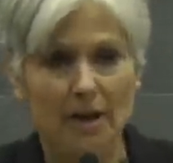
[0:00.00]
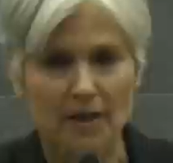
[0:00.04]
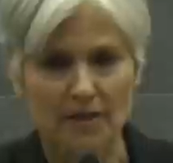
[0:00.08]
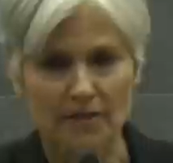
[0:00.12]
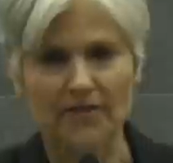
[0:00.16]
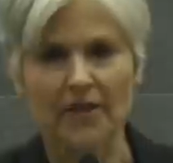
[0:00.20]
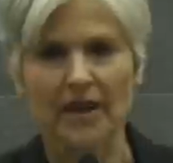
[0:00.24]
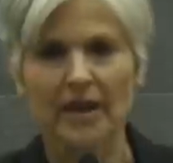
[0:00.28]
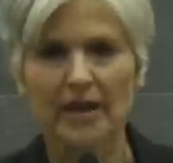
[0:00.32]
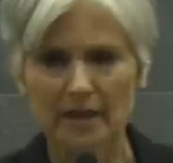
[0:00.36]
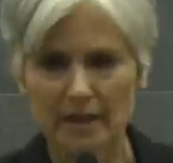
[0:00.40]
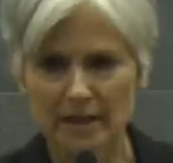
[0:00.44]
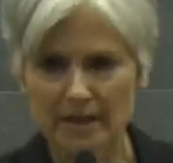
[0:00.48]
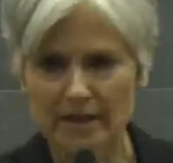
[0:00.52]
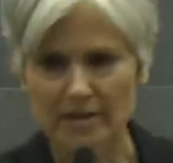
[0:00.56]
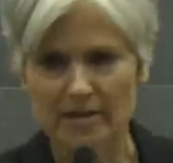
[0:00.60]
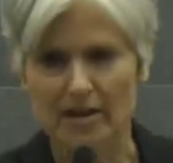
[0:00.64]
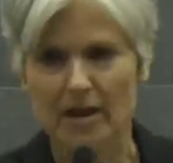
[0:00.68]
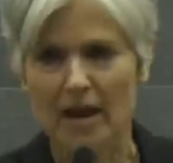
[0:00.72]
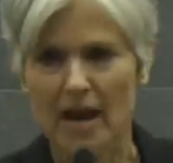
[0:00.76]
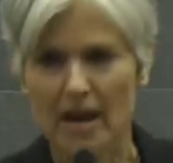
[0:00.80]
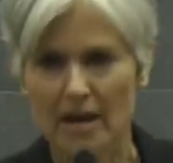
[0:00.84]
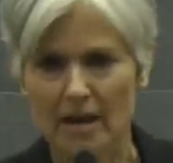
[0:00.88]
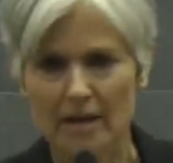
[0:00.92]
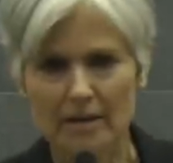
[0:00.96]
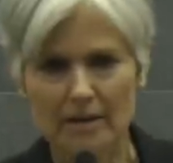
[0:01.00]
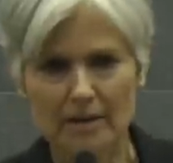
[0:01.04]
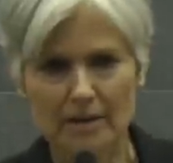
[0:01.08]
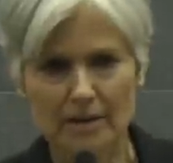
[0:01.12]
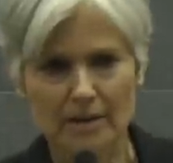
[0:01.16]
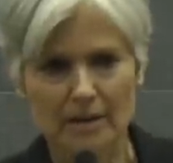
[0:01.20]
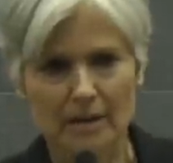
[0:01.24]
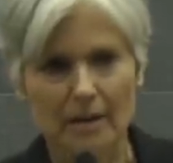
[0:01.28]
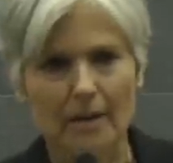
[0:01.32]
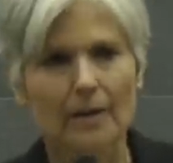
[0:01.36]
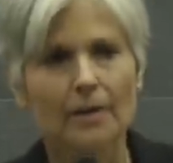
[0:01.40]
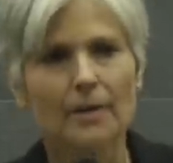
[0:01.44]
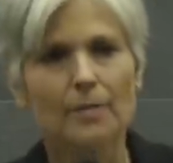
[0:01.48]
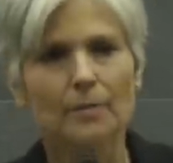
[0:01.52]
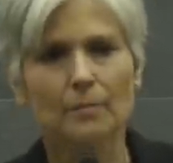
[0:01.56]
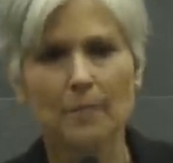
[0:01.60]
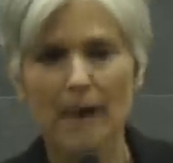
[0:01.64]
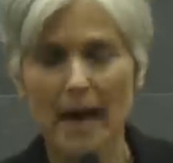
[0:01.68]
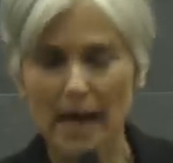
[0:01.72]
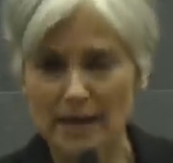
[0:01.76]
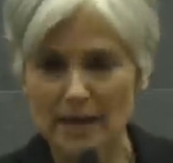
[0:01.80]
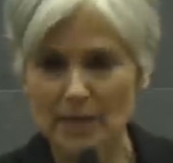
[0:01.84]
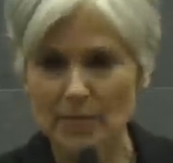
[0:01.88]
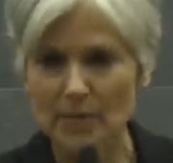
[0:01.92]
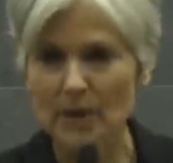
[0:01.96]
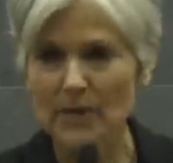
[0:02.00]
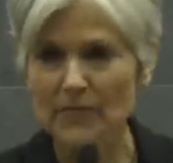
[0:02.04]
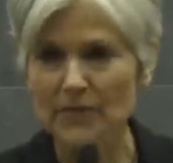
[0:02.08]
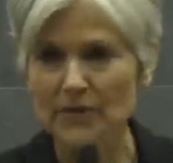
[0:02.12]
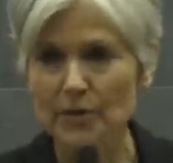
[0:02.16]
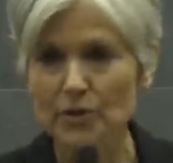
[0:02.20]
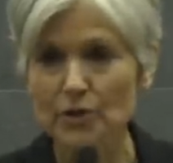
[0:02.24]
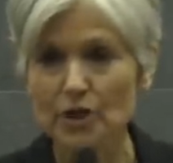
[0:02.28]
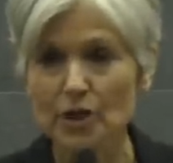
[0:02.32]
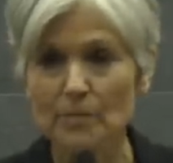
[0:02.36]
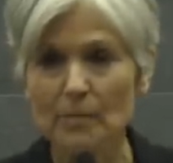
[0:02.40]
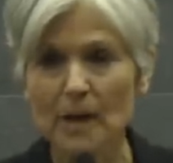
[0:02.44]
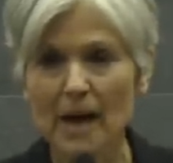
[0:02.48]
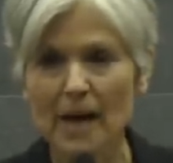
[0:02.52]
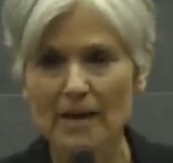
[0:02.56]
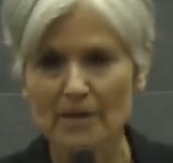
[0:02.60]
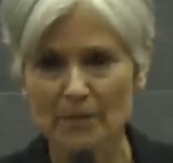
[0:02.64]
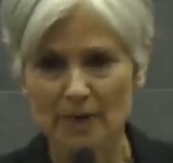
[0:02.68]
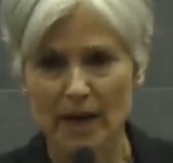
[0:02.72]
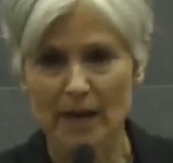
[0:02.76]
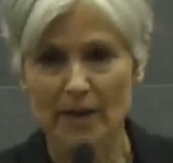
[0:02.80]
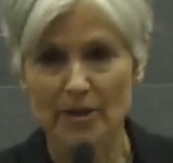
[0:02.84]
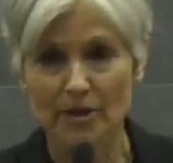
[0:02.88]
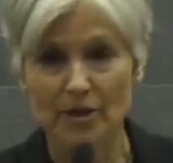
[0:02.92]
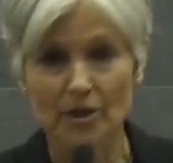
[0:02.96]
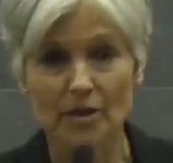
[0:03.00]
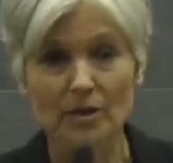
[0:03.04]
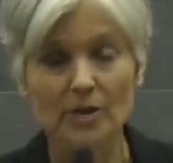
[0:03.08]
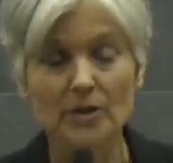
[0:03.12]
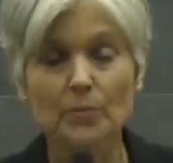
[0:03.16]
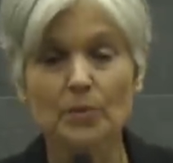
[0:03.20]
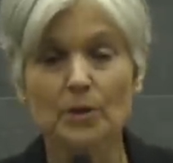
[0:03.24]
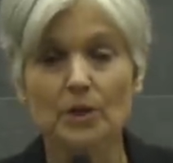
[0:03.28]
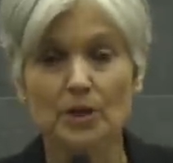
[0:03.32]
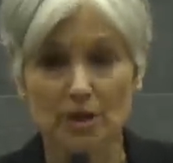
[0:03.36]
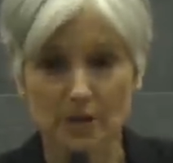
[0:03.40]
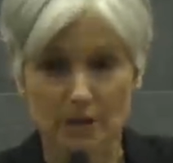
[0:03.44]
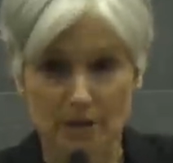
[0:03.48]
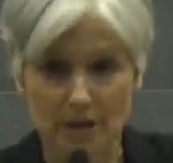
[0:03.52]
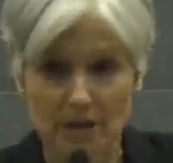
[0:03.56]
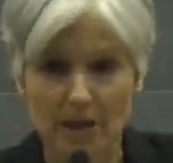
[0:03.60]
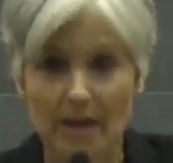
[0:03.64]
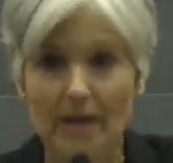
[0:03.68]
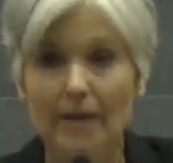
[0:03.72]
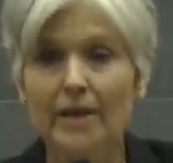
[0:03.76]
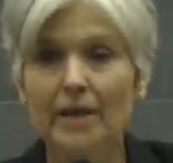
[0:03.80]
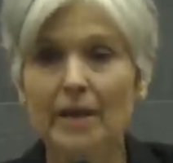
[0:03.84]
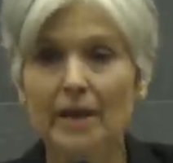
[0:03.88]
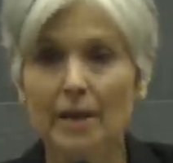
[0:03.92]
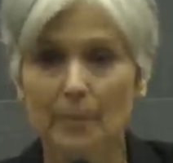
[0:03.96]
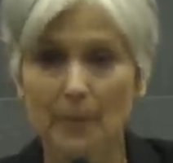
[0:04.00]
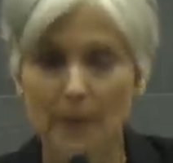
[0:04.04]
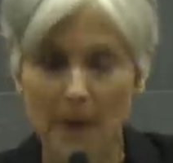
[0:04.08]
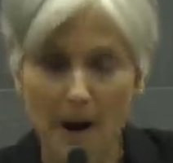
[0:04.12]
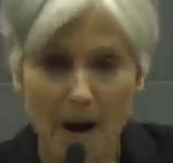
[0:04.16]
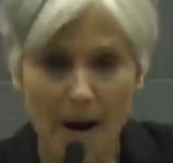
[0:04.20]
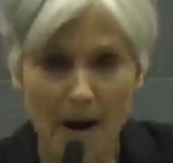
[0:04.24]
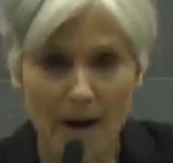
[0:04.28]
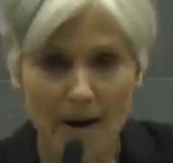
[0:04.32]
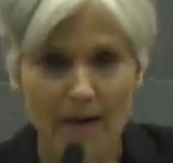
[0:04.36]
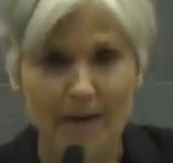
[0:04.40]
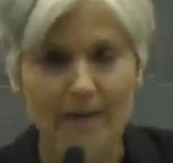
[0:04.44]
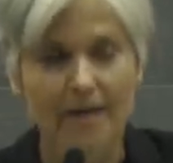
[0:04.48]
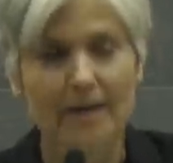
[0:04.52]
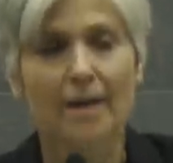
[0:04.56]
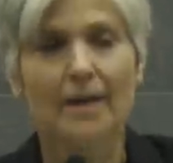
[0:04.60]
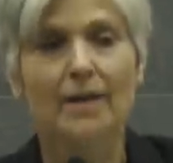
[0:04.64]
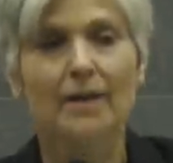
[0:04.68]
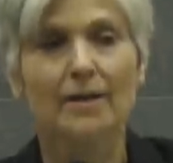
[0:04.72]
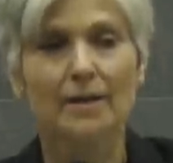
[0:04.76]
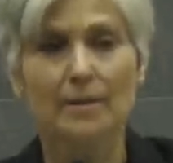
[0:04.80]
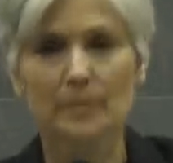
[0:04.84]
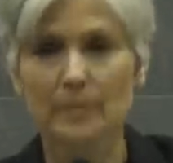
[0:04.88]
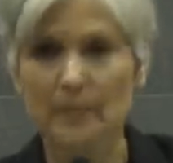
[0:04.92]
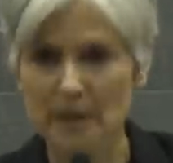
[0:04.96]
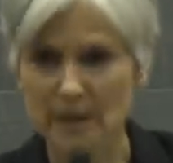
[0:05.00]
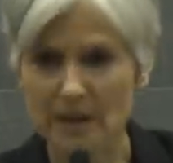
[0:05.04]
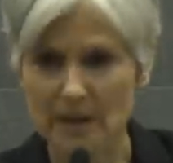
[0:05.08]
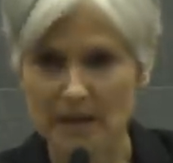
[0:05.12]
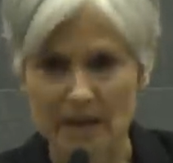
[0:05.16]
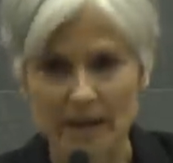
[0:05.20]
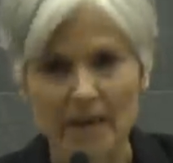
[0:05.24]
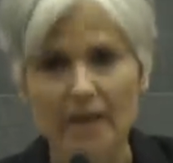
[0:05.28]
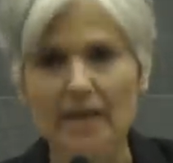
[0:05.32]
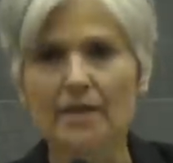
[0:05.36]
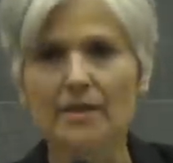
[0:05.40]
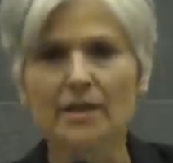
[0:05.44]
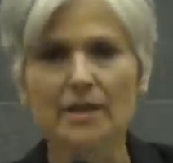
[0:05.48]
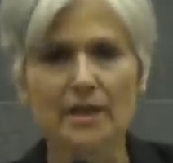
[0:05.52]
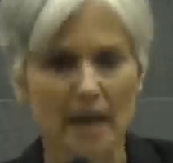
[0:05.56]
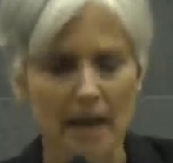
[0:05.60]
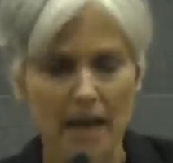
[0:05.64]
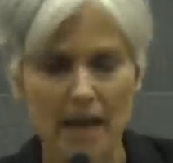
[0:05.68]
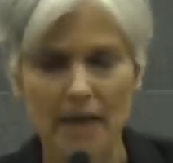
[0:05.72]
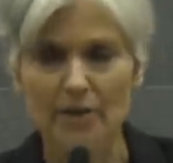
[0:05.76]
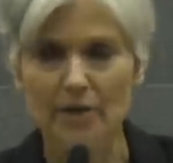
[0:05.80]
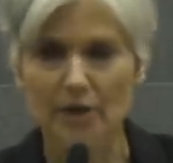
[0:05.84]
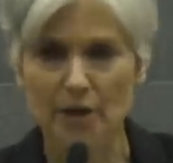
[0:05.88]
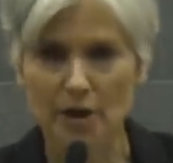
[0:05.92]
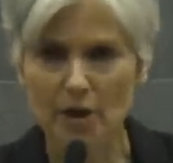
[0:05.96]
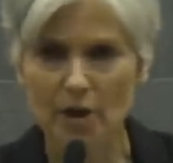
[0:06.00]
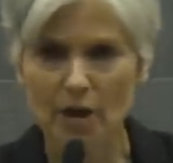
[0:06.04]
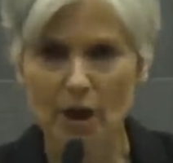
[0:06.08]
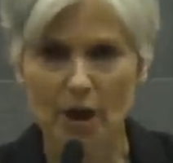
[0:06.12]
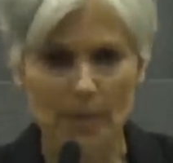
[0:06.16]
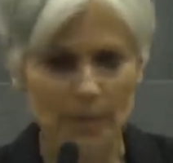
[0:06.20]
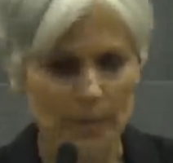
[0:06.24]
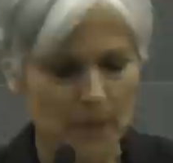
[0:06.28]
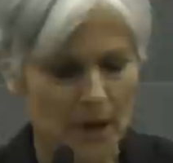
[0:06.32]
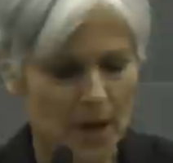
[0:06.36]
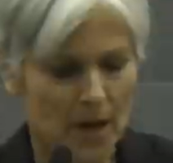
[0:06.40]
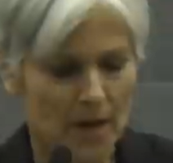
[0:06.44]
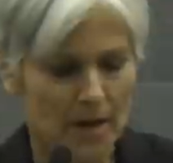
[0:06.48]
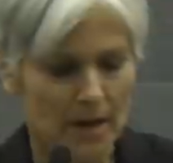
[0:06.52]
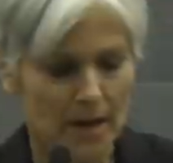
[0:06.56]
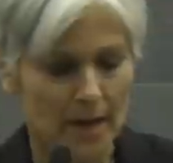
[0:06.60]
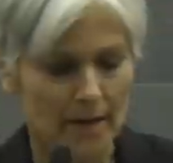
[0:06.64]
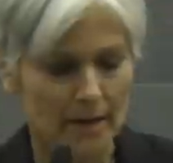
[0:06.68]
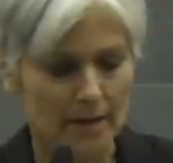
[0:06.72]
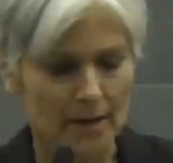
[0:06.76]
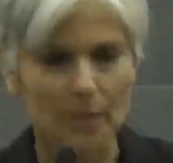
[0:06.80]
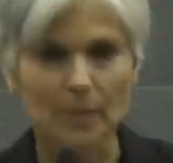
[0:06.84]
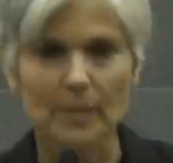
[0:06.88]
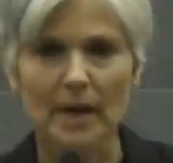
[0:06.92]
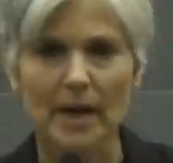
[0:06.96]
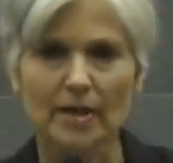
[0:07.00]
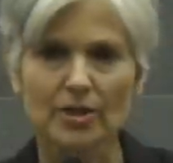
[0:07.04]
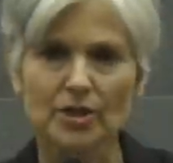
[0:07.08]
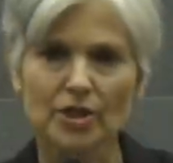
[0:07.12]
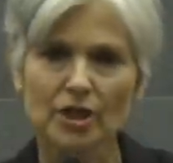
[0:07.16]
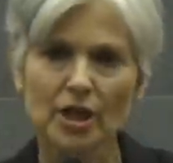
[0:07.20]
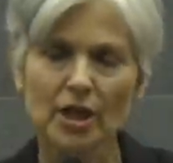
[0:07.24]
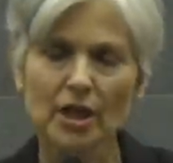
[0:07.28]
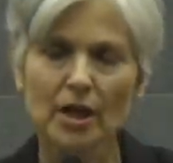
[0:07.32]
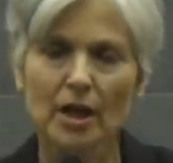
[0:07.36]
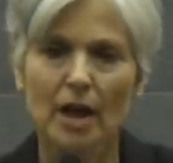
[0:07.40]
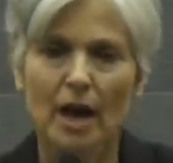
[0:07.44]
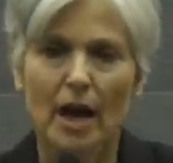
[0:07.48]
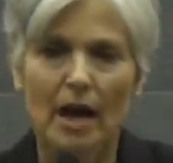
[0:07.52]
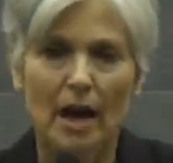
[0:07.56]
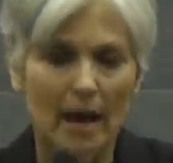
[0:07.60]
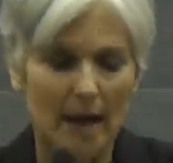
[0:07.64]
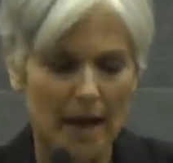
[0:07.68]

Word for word: Failed states Mass refugee migrations, which are tearing apart the Middle East and Europe, not to mention,